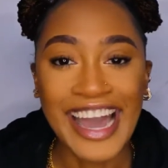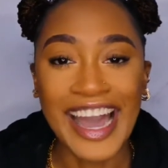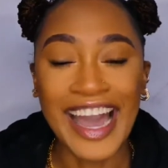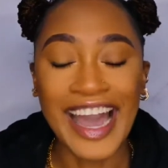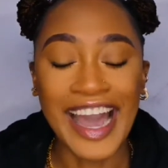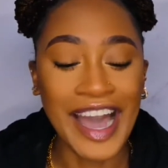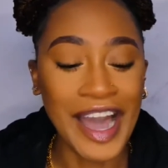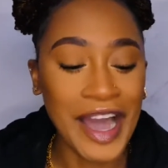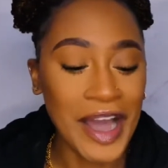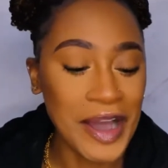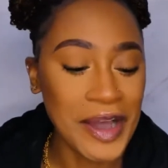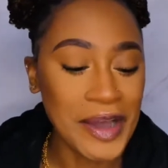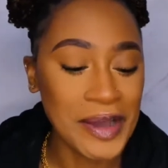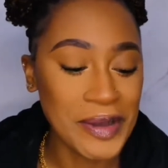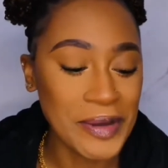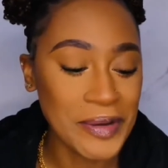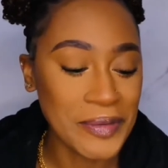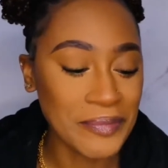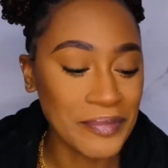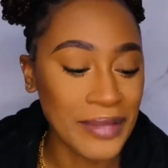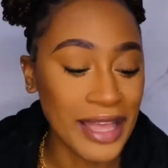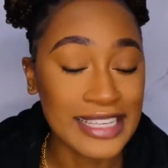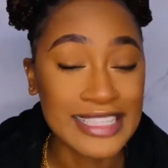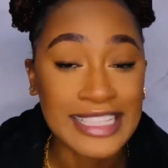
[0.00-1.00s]

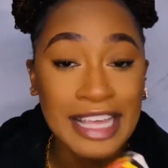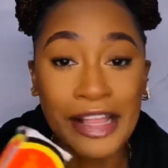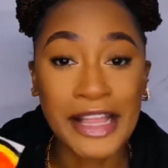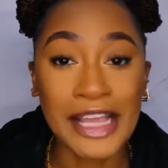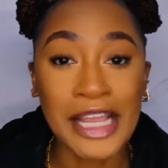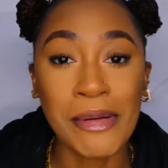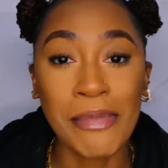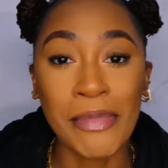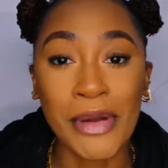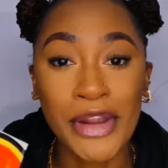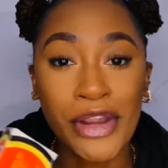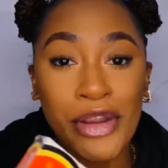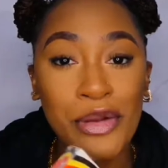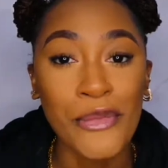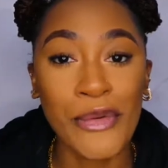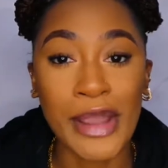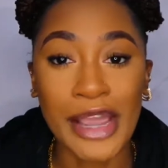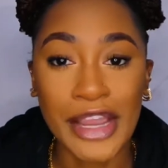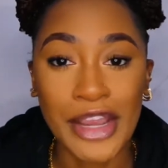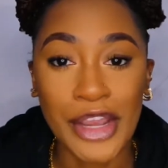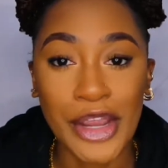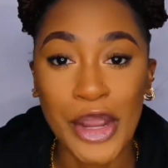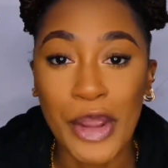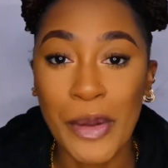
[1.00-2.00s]
I sound like a broken
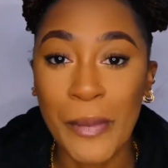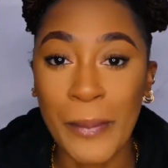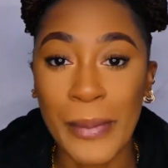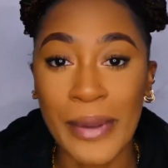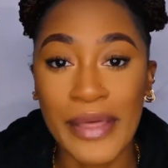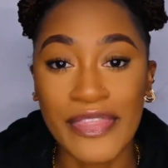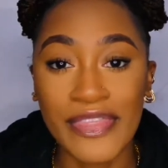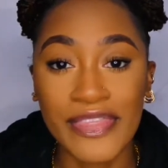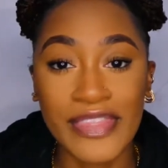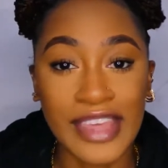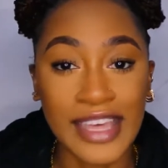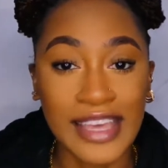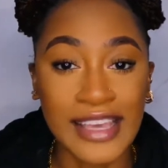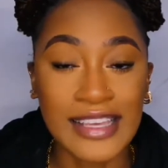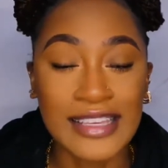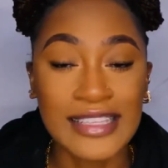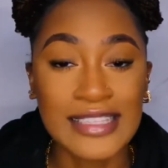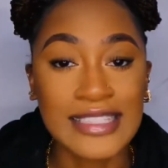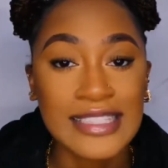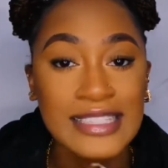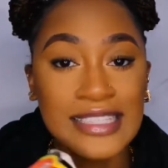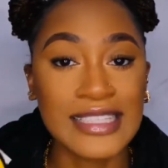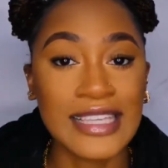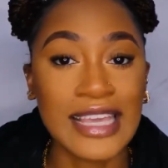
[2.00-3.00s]
record, but
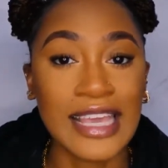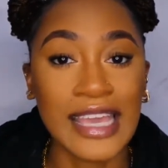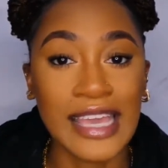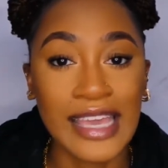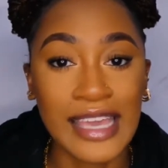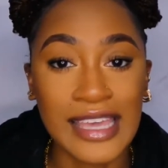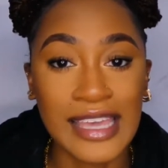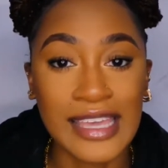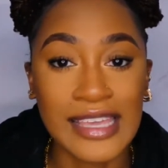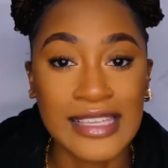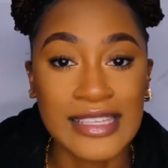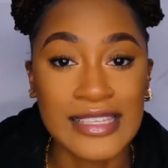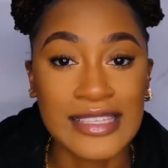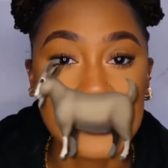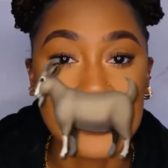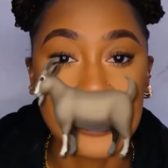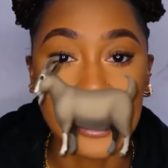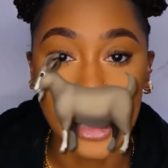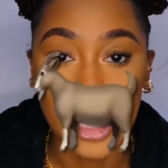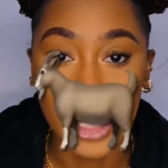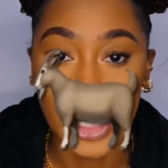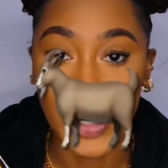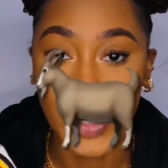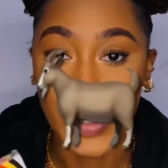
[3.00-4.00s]
this is
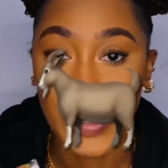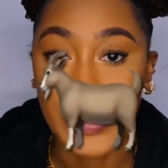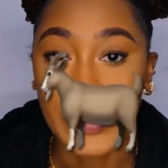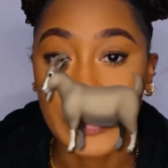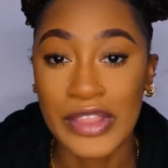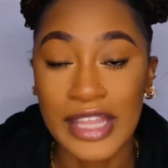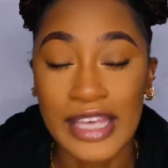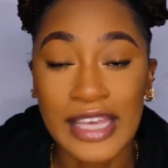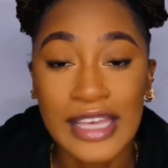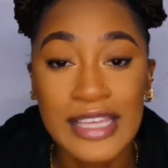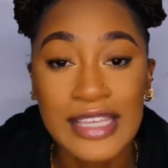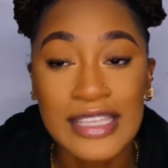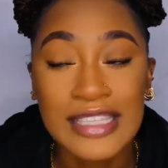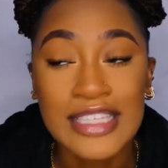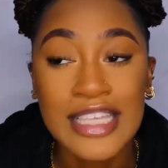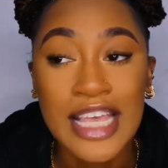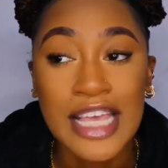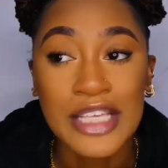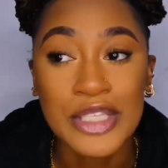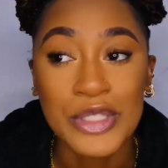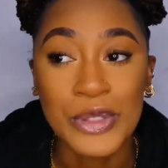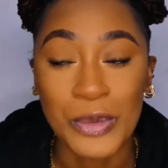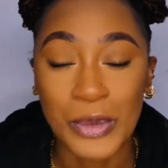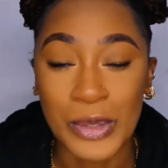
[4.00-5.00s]
the go. This
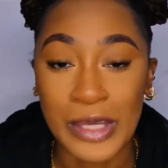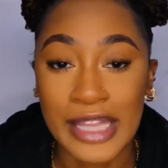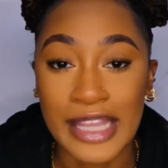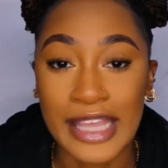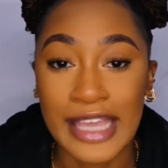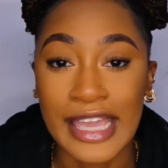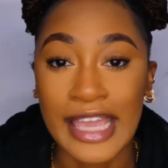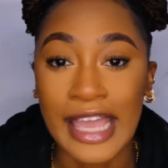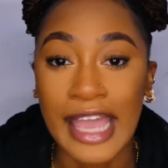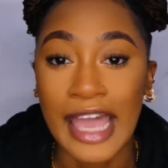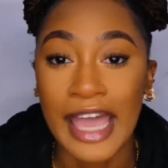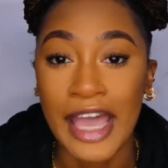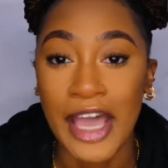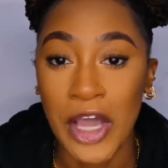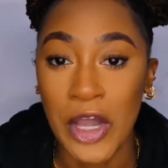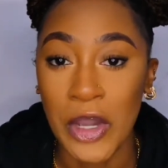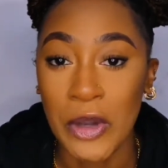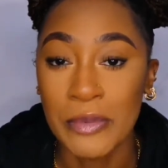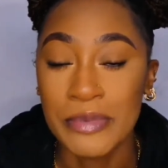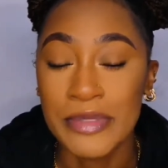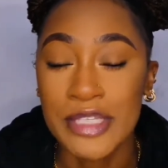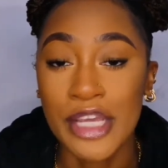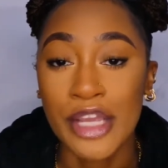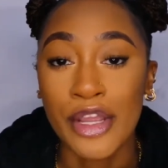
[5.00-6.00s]
has really
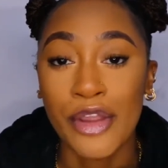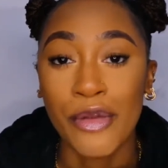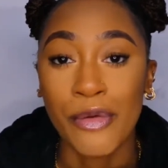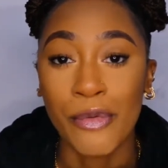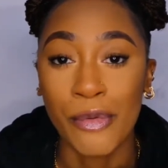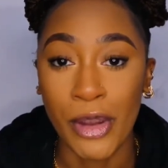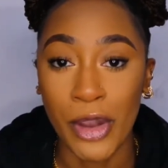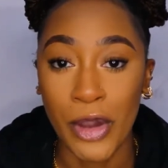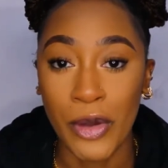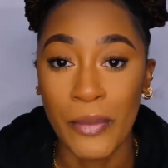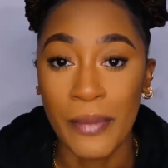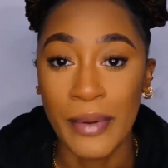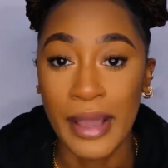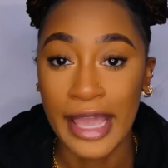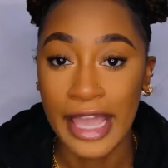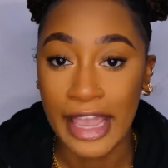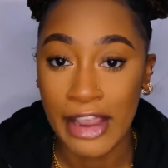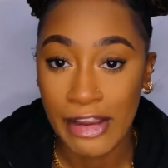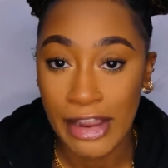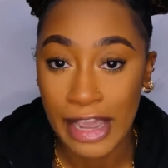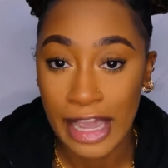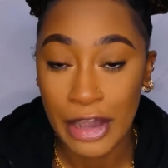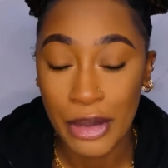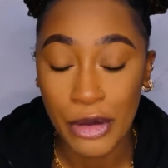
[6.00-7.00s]
helped grow my
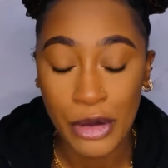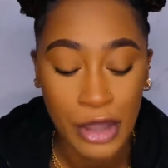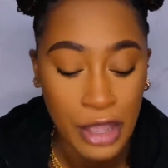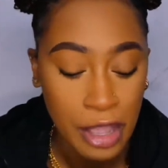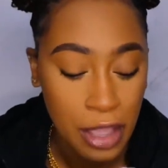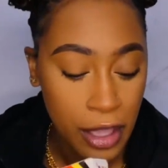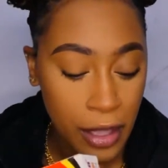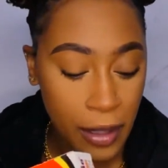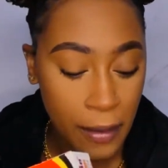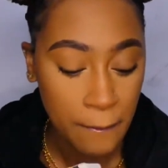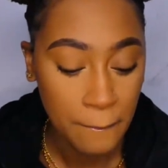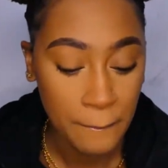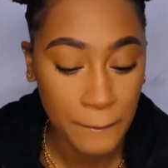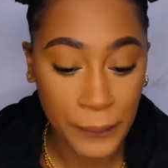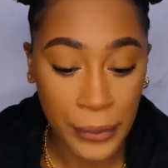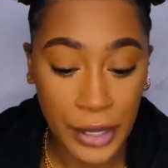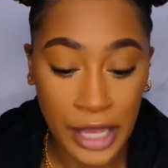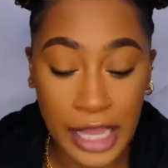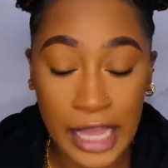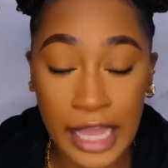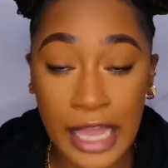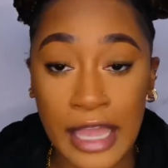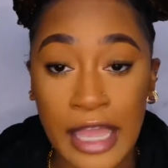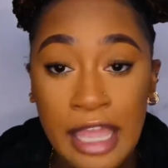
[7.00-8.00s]
hair out.
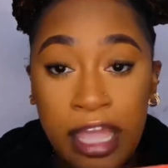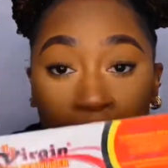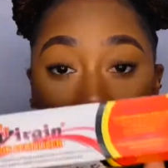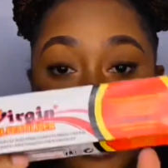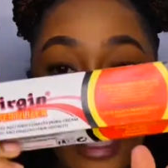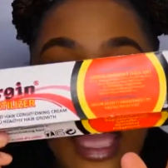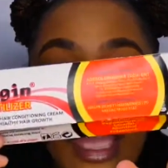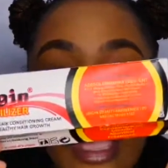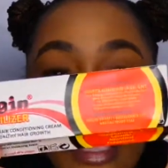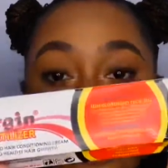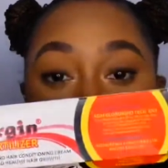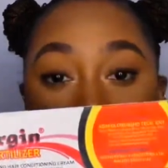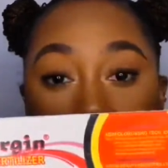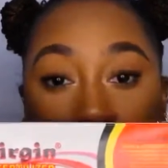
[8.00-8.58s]
But in the